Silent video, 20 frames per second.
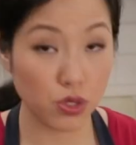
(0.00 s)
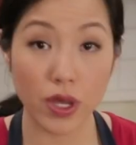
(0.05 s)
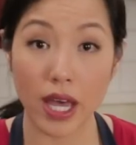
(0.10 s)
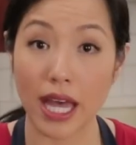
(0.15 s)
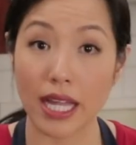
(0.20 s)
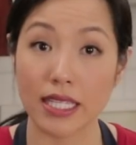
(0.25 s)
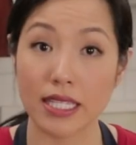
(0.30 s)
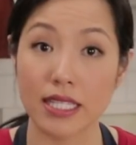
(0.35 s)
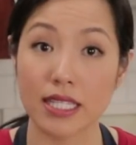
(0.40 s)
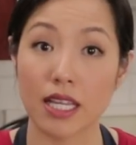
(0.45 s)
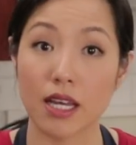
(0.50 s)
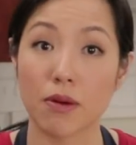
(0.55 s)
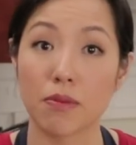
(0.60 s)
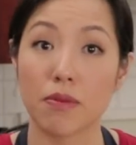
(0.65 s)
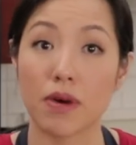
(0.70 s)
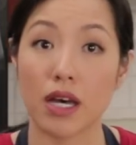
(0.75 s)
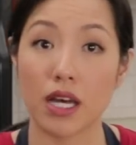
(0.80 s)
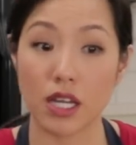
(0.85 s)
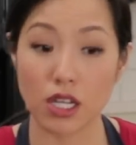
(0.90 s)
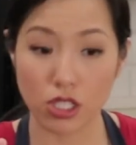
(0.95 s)
to add
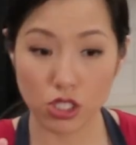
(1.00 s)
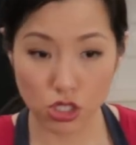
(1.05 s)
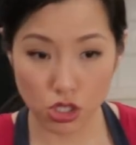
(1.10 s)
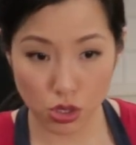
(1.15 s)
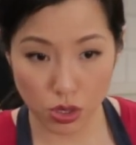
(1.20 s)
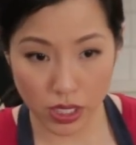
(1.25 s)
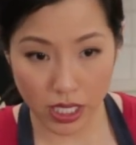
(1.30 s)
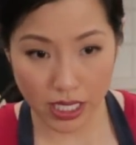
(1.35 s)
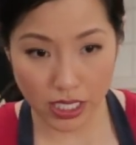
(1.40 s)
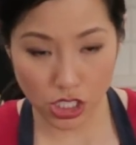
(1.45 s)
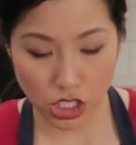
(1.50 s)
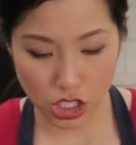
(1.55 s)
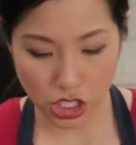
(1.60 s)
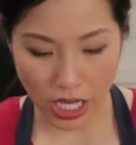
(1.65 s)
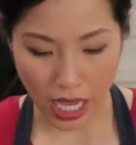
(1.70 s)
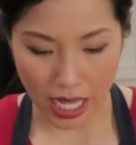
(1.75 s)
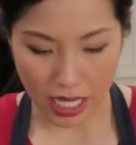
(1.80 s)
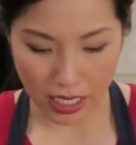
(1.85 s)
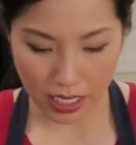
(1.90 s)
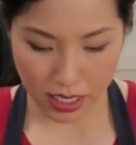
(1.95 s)
some julienne
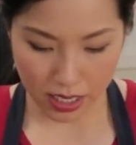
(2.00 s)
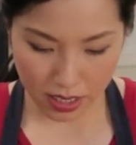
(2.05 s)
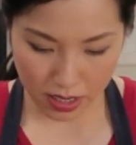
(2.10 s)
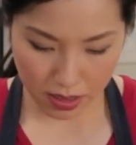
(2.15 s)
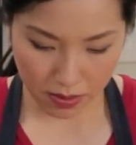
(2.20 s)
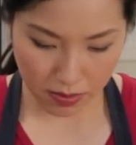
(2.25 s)
shallots.